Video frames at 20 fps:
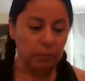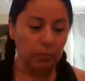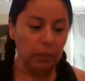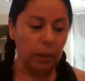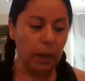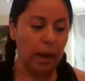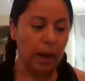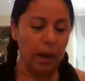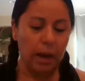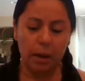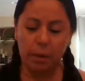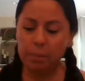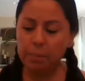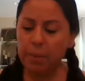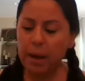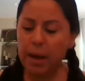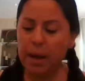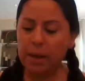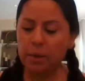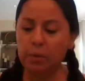
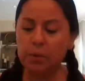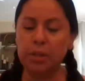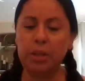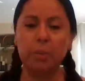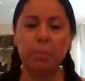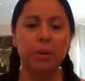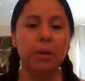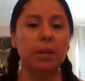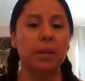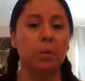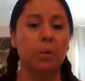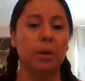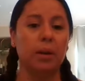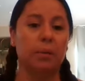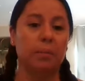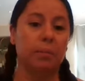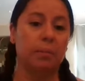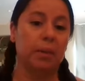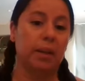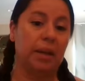and typically
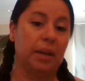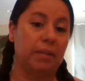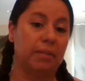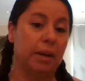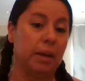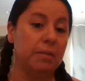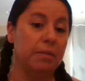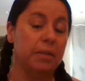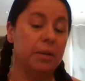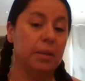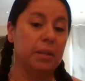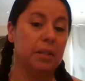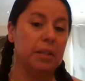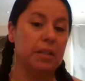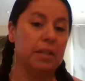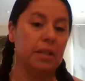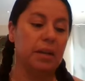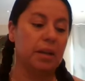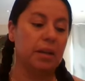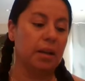if I'm feeling
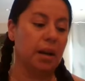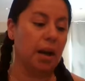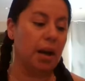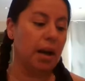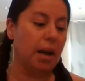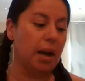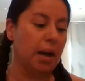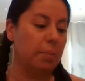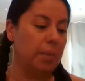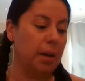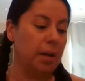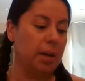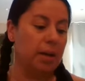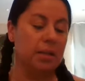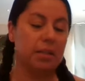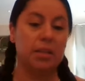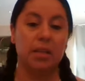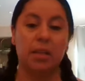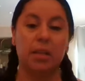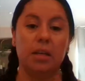sick, I make a
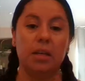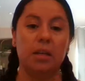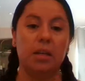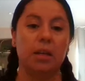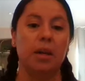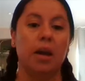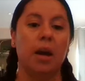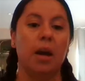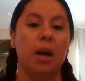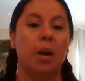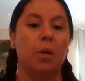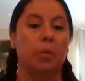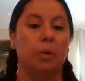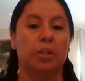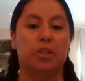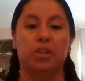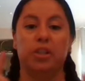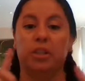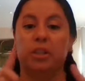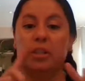tea
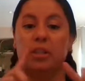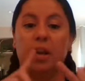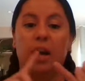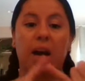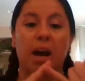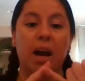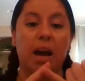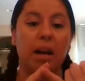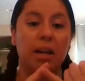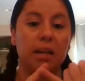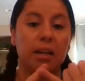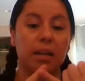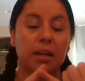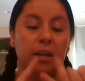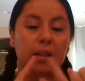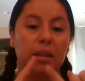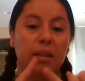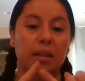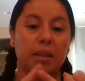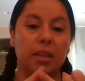with just honey,
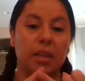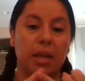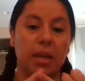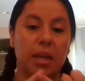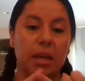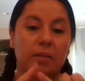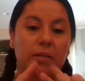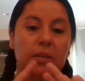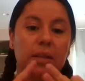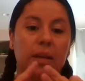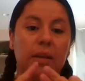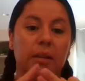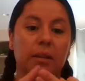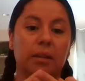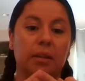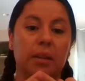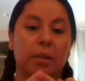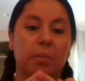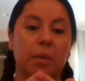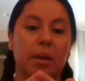thieves,
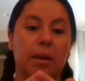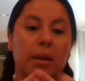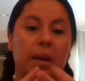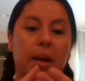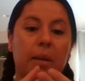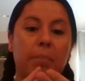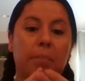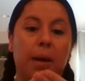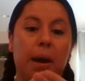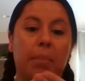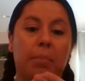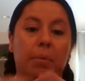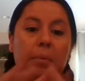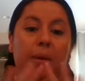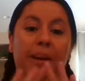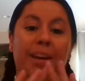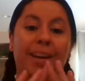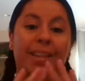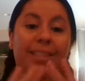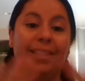lemon, and
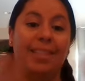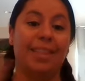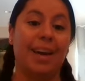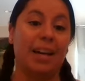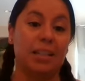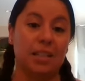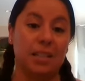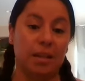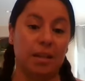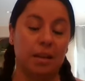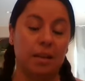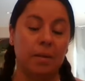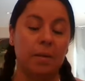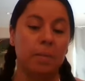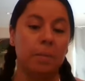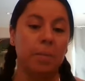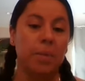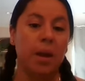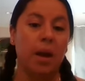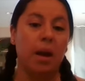peppermint, and that's it.
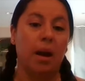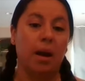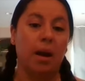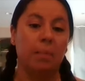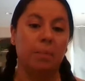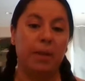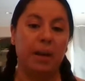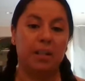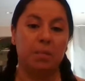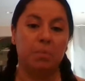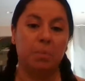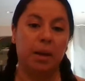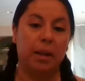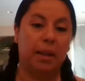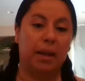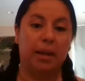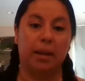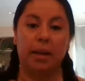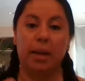That's my like get